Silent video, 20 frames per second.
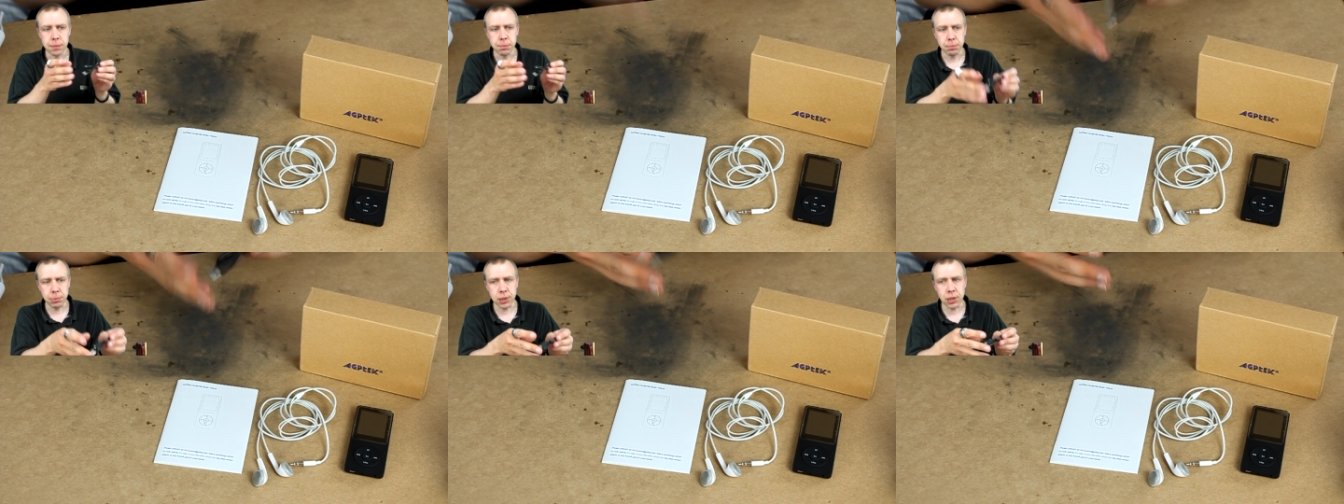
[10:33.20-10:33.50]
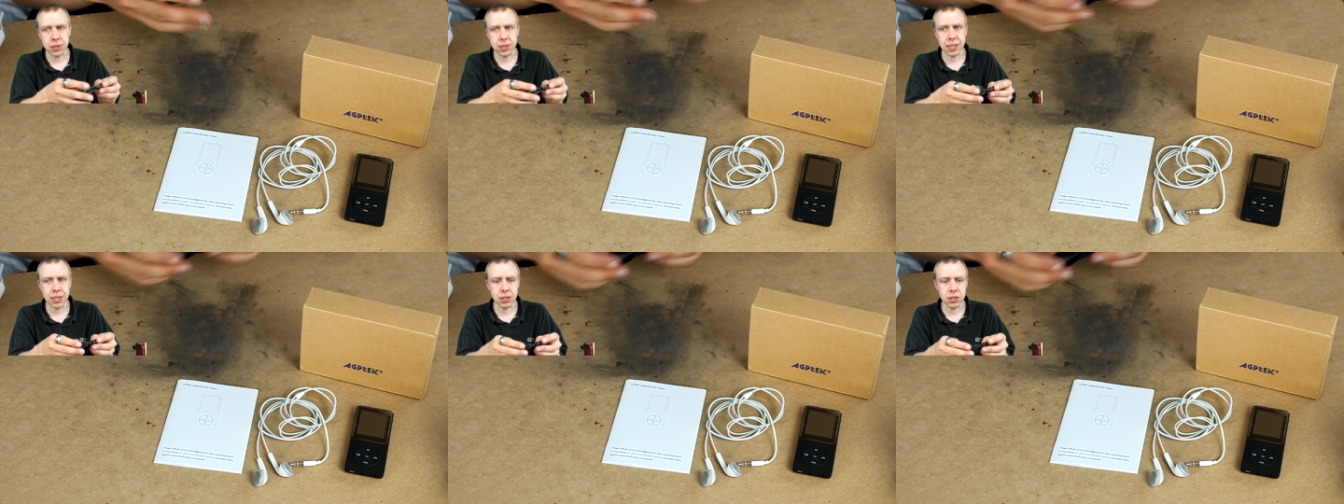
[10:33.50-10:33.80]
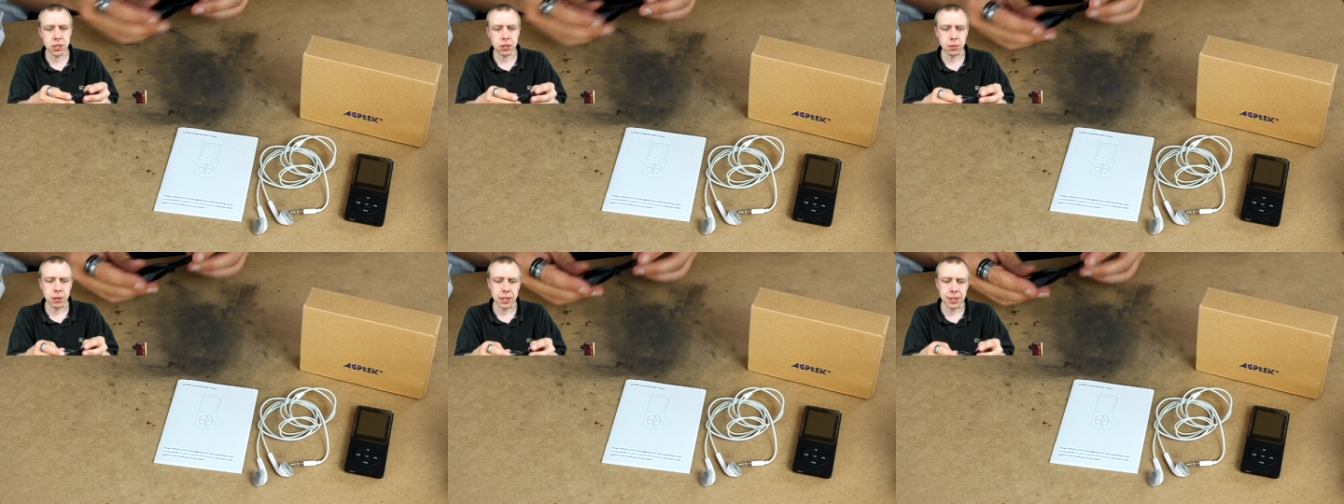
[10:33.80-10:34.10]
plugged
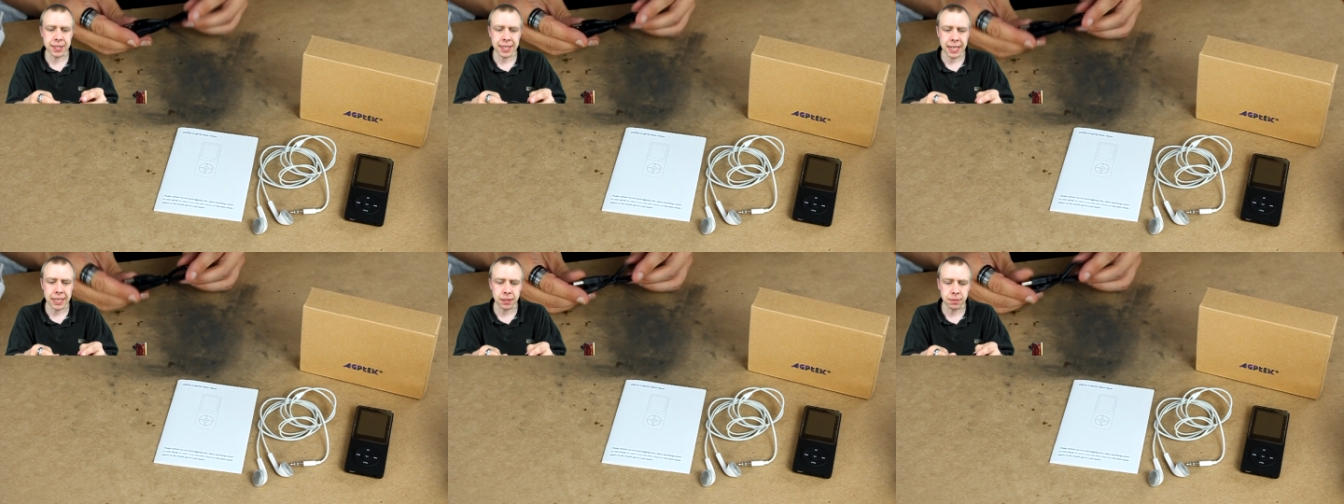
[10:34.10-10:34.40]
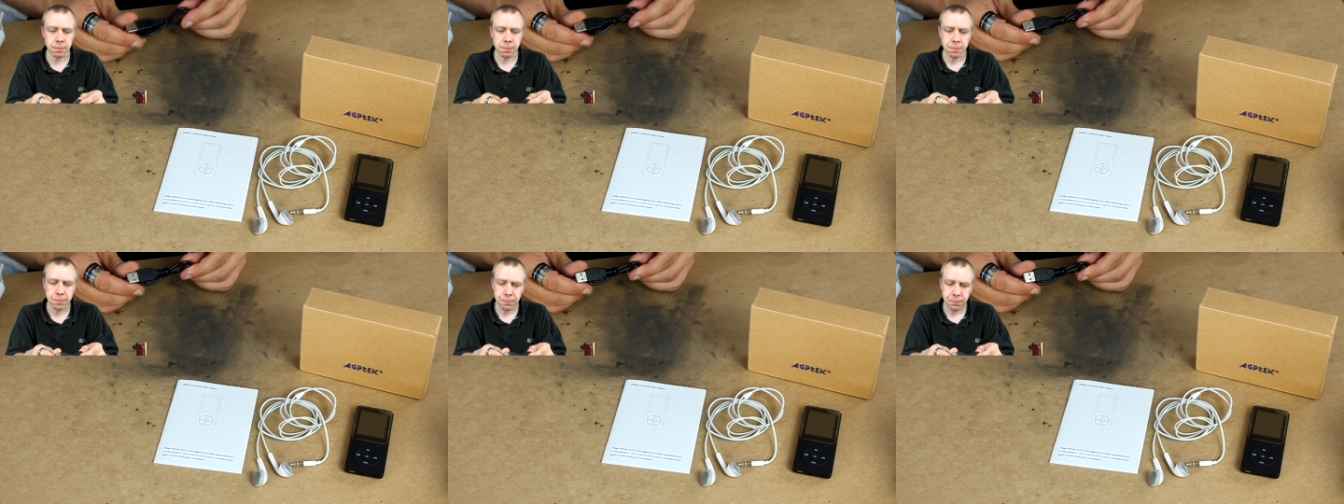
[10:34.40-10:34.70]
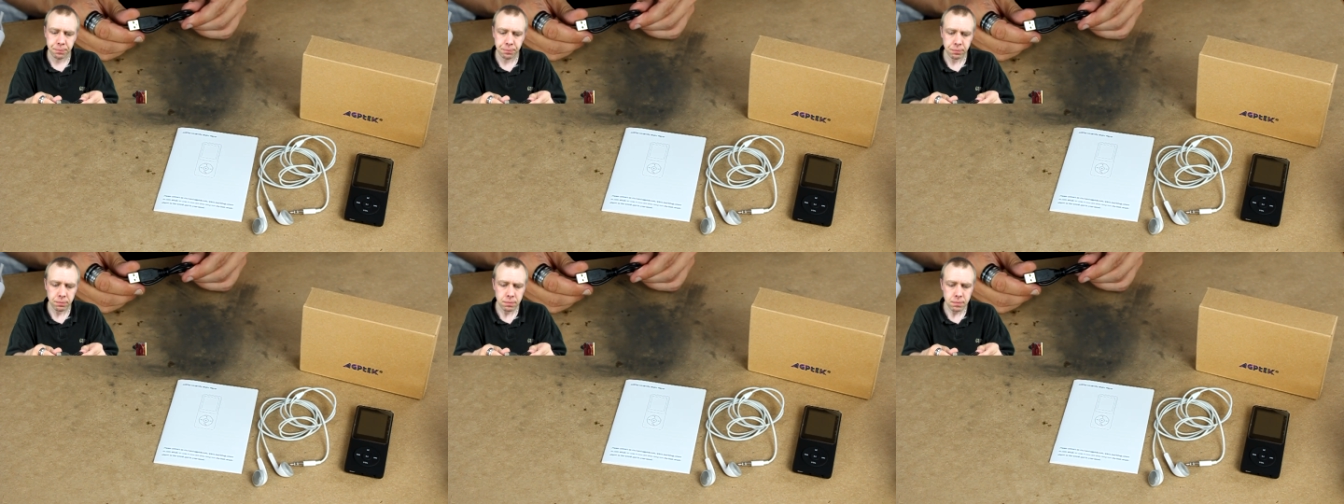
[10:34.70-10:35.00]
into it, then
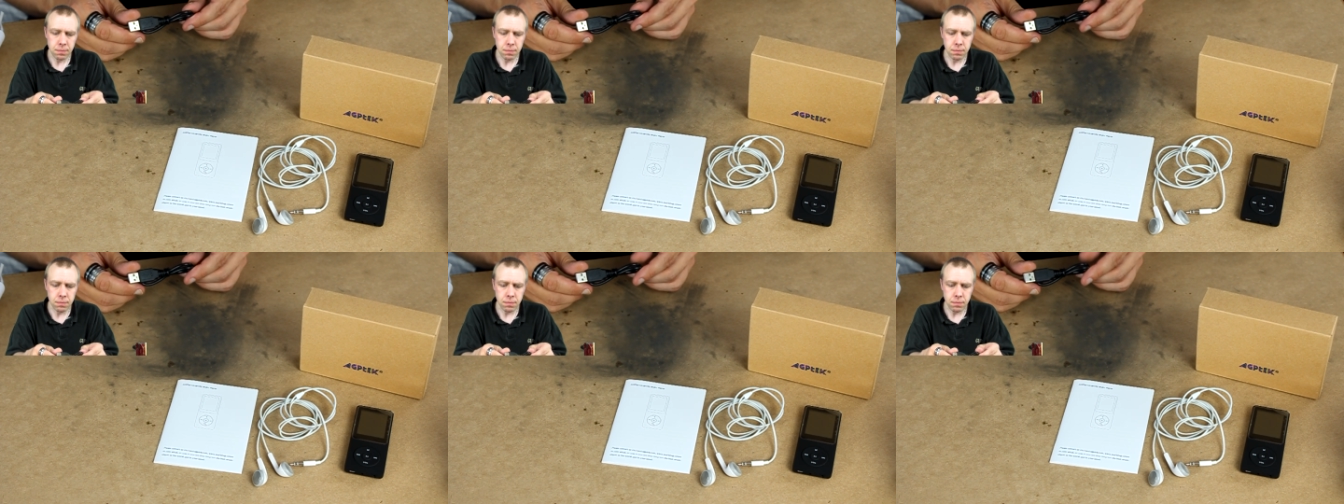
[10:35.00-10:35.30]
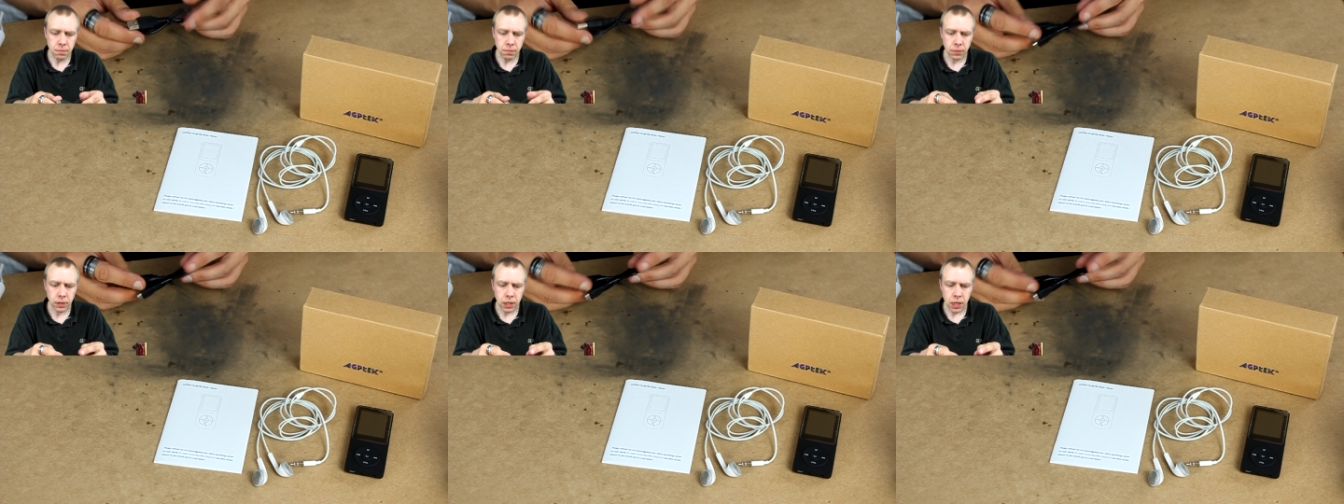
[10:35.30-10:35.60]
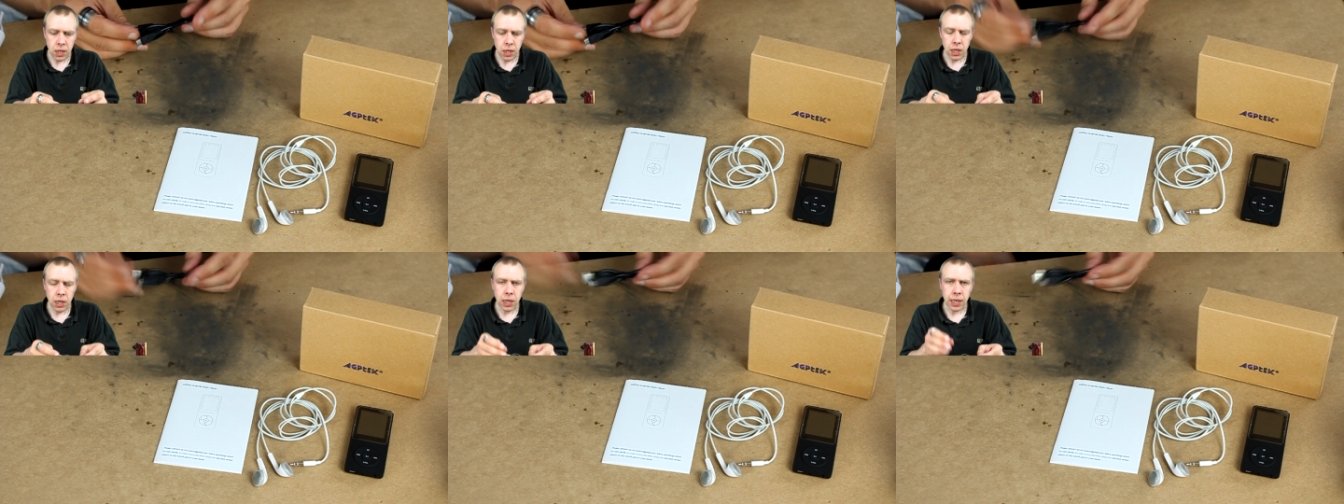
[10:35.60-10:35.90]

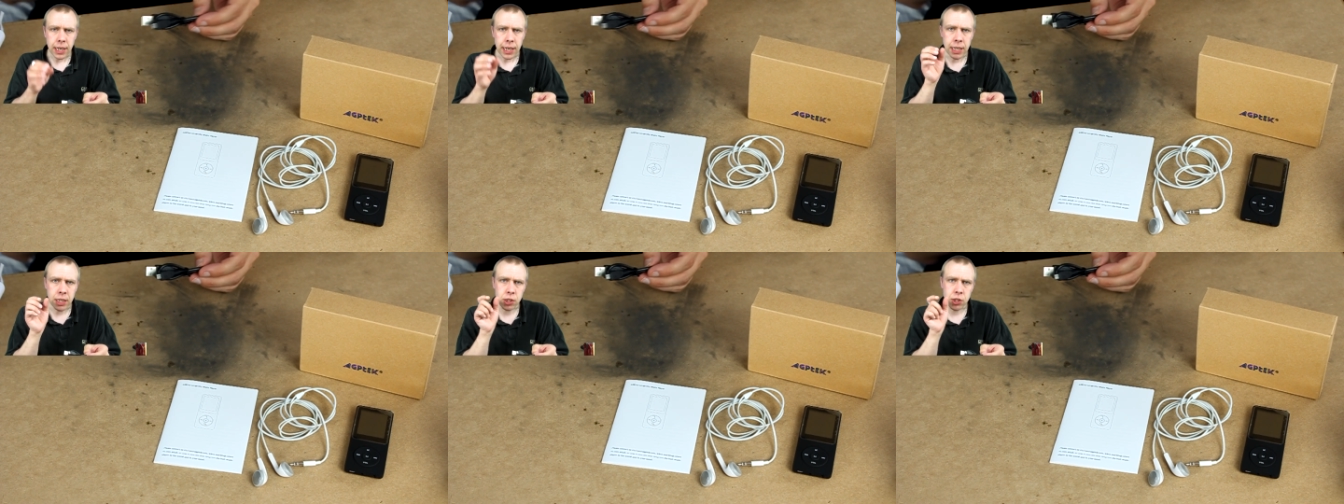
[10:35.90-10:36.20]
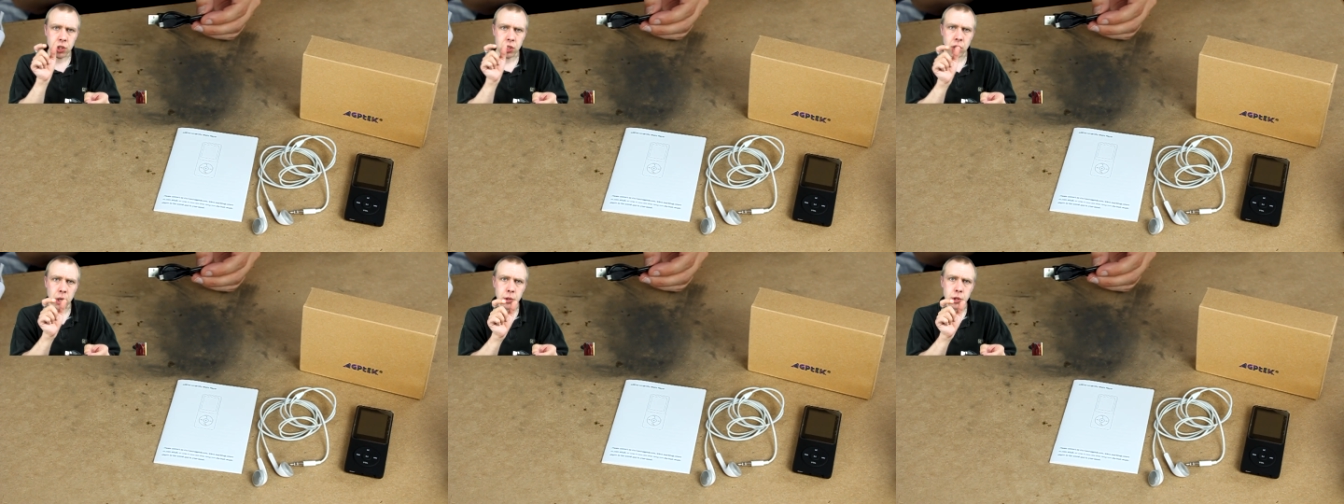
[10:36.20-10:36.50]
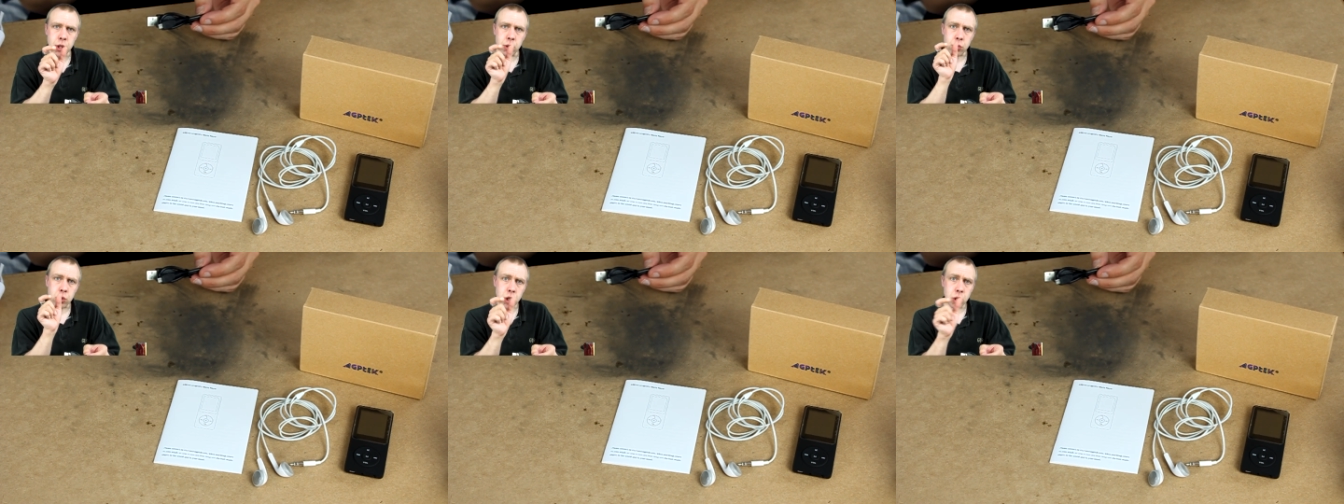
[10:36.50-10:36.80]
it
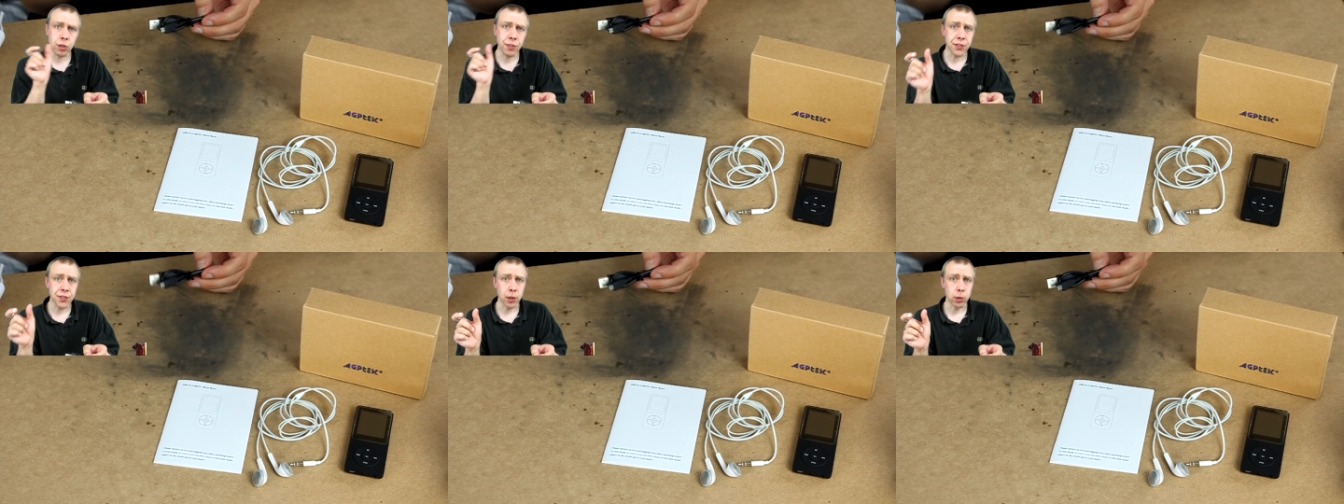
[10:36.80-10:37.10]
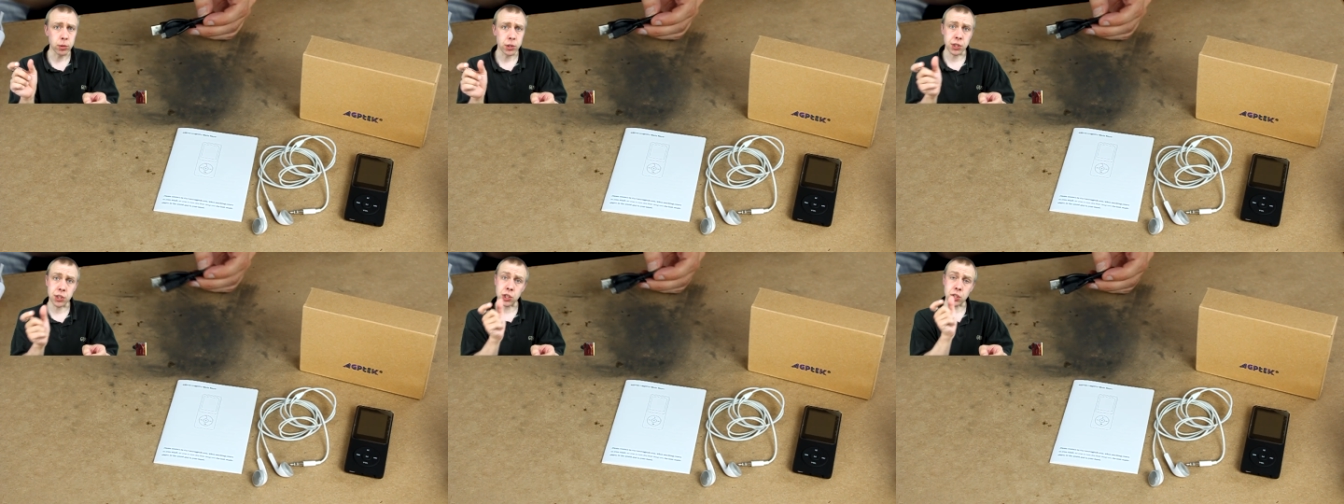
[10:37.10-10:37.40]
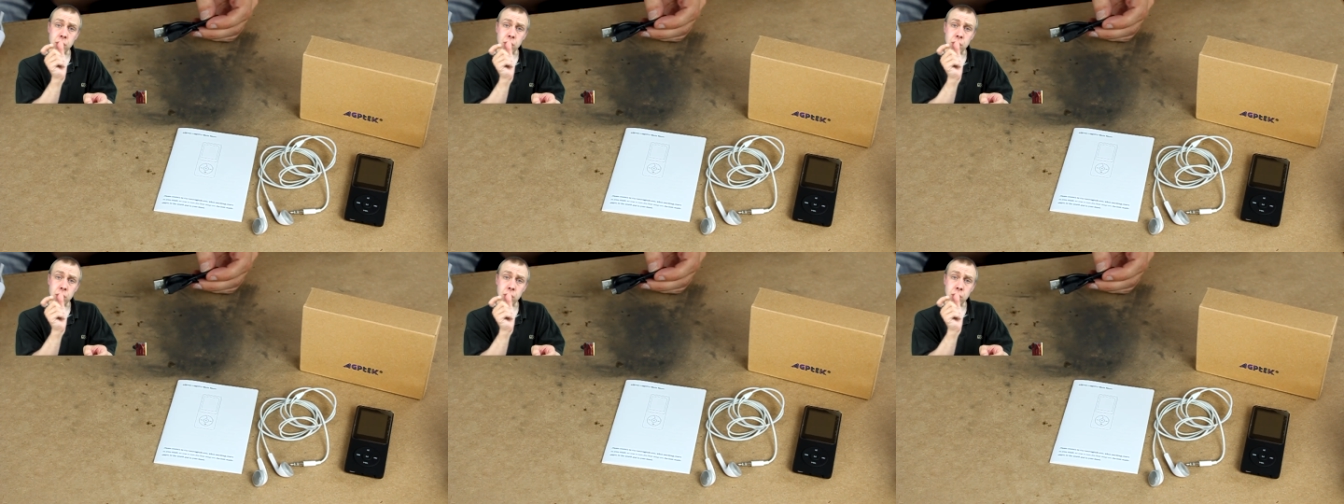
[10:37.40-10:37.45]
shows you two folders.